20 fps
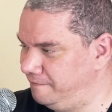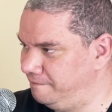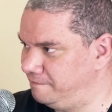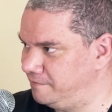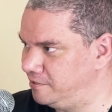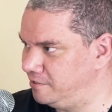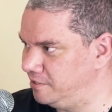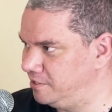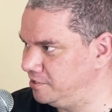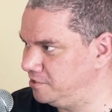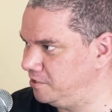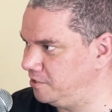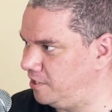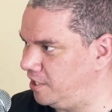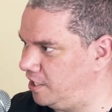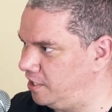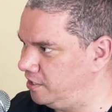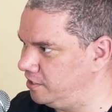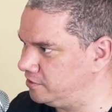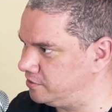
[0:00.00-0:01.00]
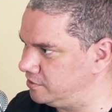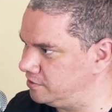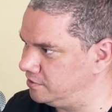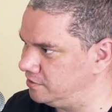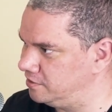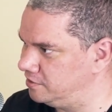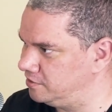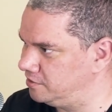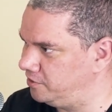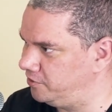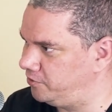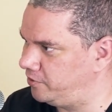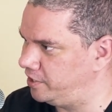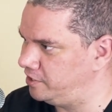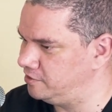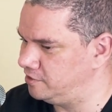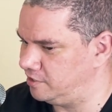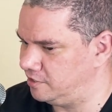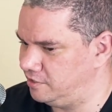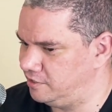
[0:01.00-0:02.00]
So there's no Hilux, there's no
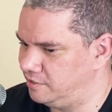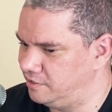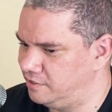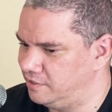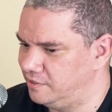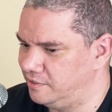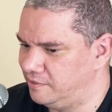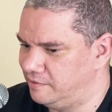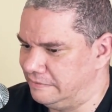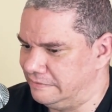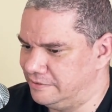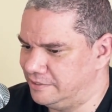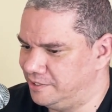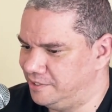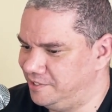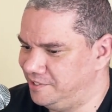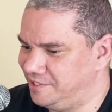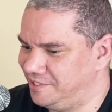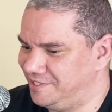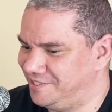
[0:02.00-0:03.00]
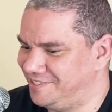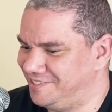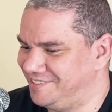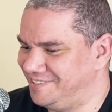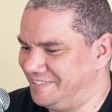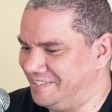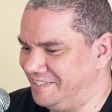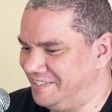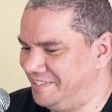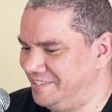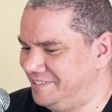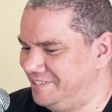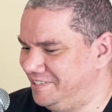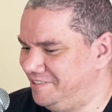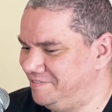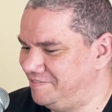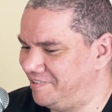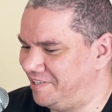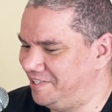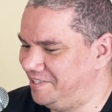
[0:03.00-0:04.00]
Ranger. So is it a
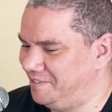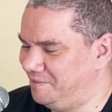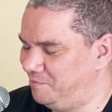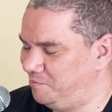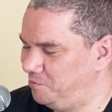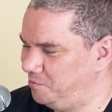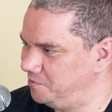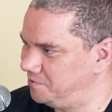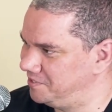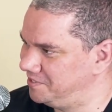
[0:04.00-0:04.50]
valid award?